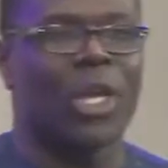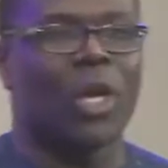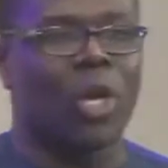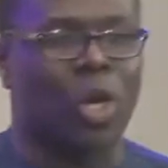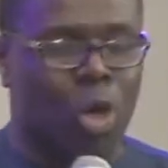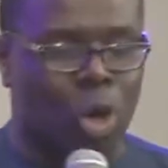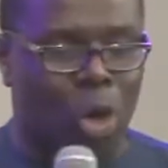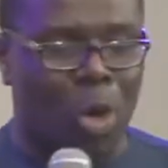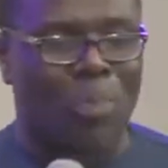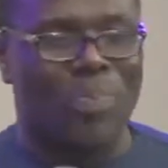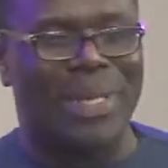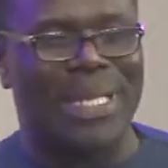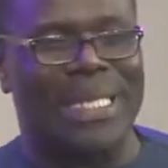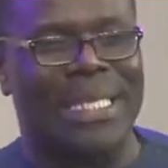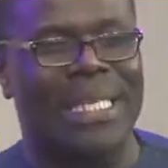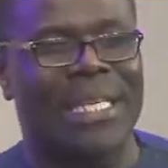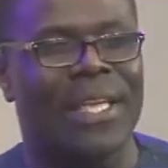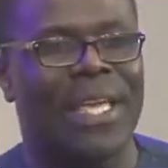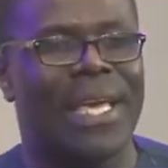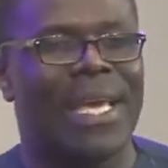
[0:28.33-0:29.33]

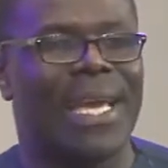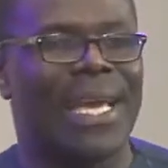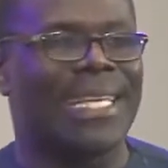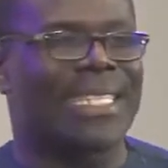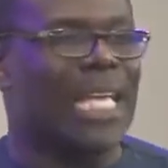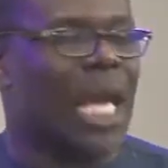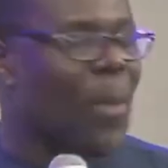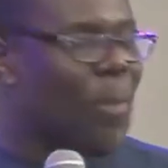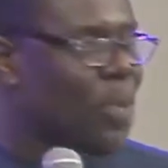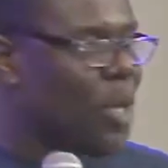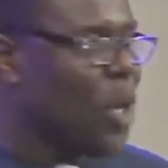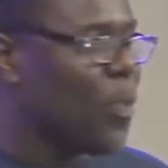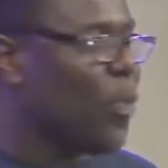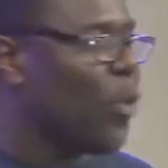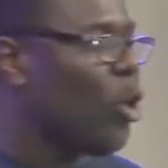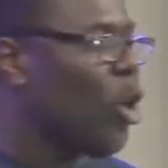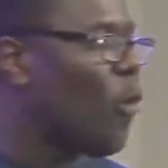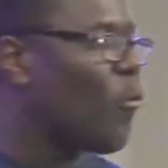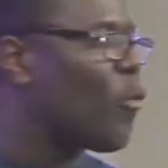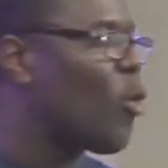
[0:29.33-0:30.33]
globally is a
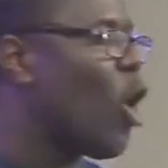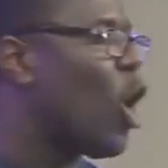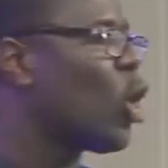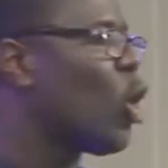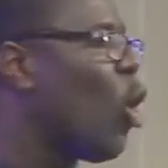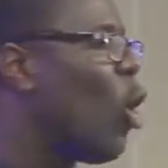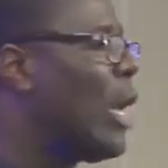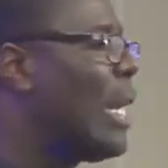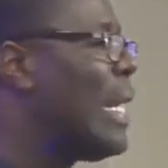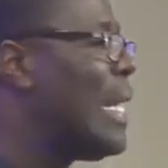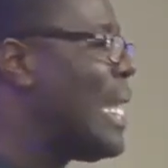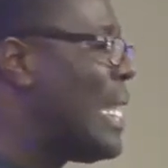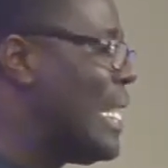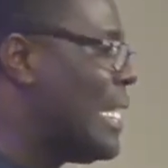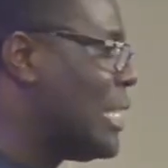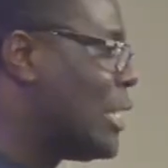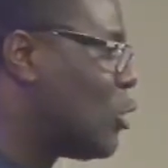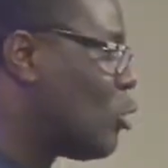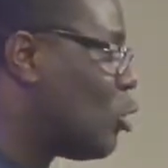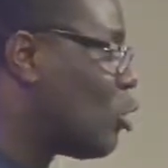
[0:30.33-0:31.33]
people of God
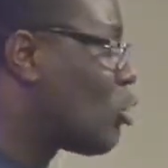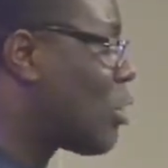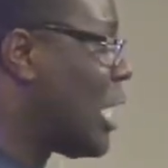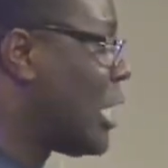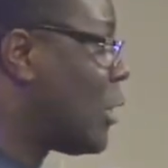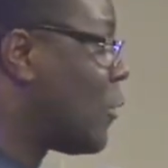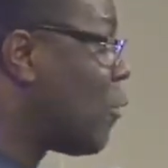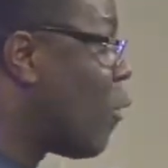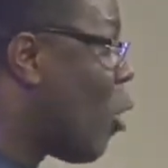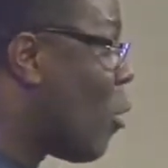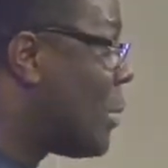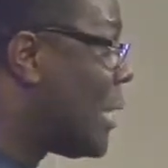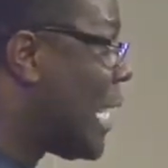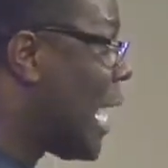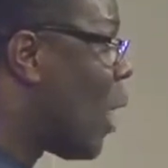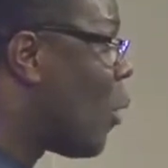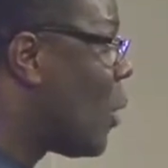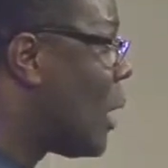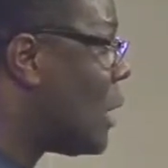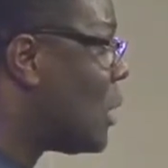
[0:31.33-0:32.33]
unleashed to transform
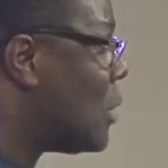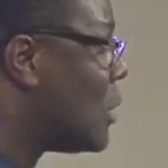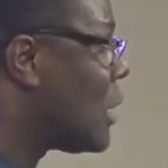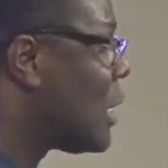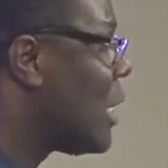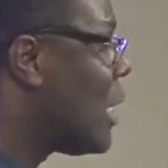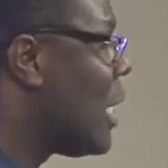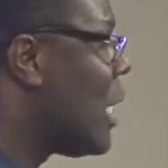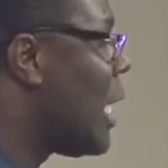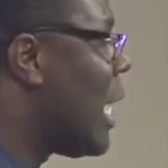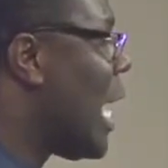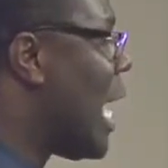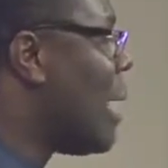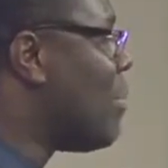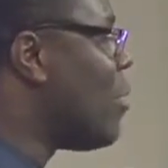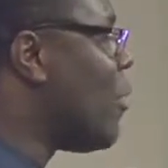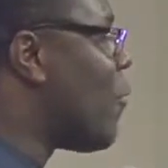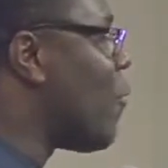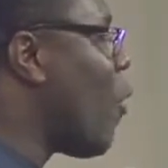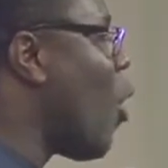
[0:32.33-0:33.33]
their world.
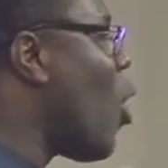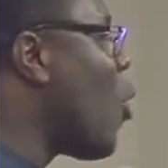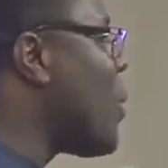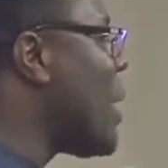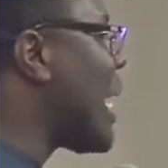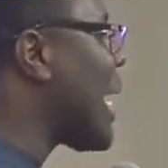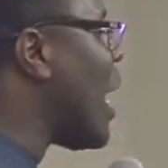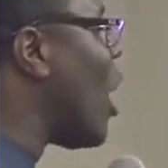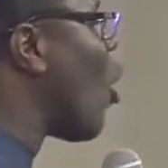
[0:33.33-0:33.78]
And before we can